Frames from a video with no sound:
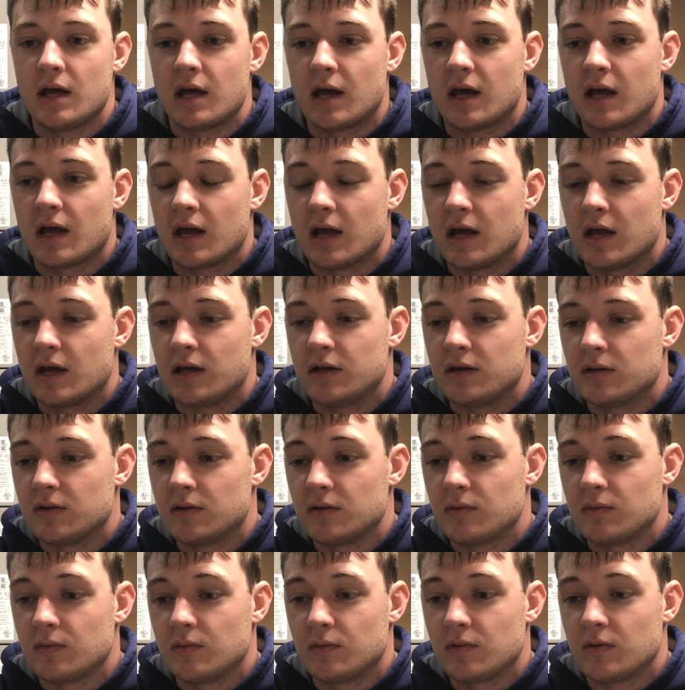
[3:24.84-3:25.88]
And
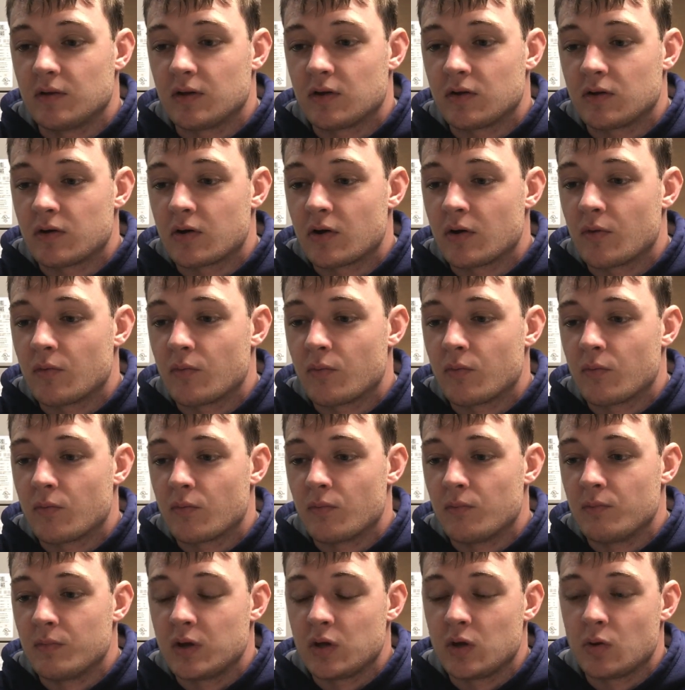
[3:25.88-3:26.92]
you know,
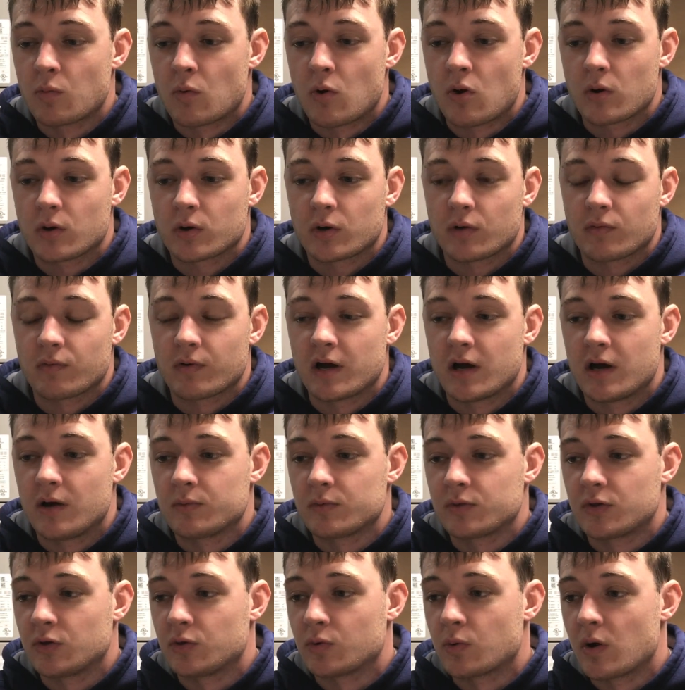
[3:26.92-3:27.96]
me walking around
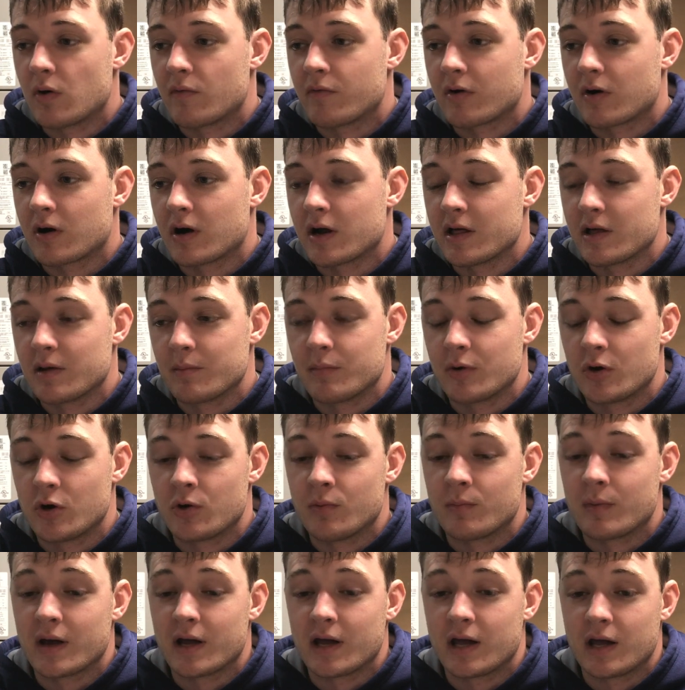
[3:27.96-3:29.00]
with a $1,200 bow in
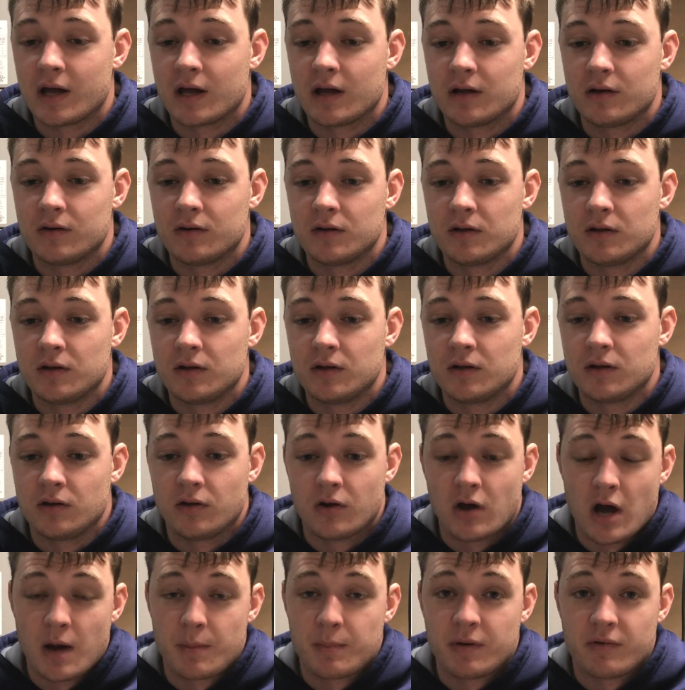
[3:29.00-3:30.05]
my hand, you
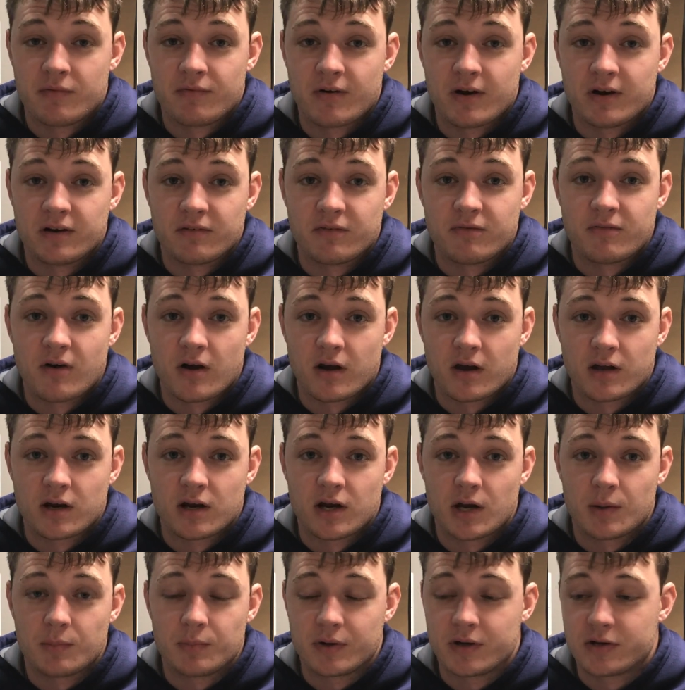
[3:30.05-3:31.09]
know, I'd be afraid to fuck it
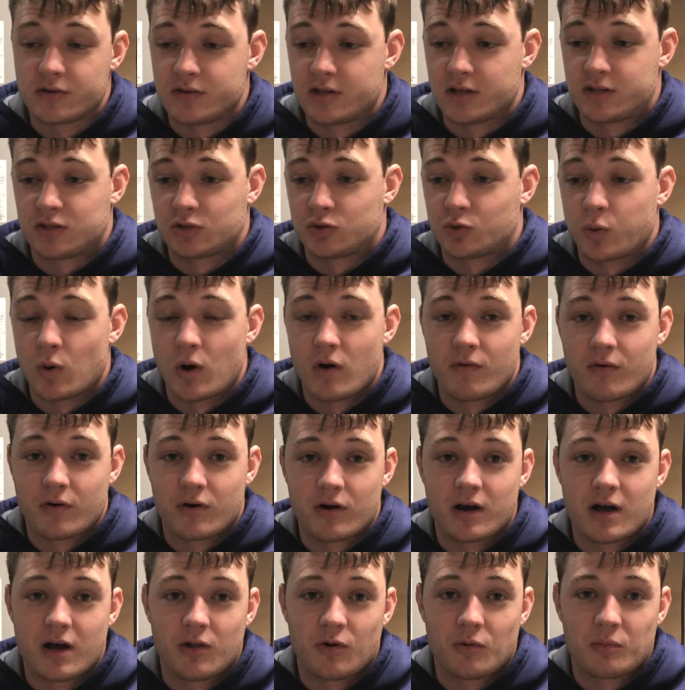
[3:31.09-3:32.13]
up because that's a
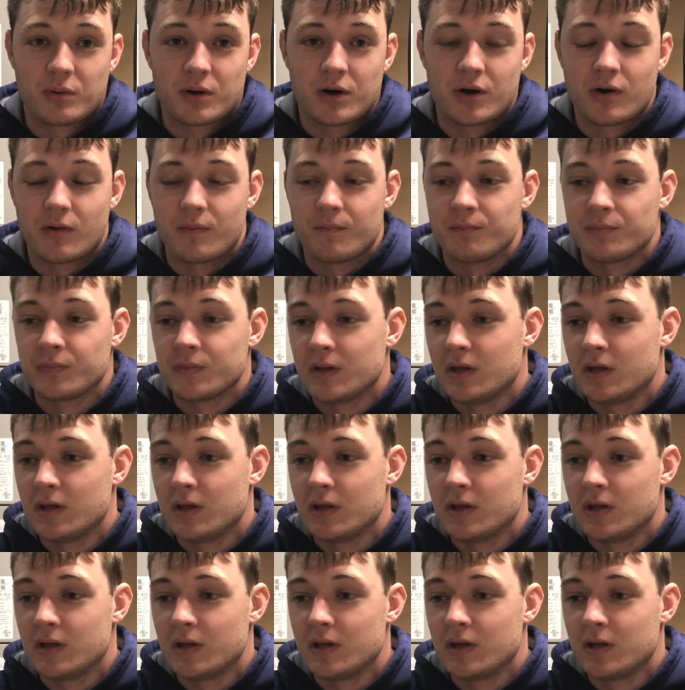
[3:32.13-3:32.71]
$1,200 bow.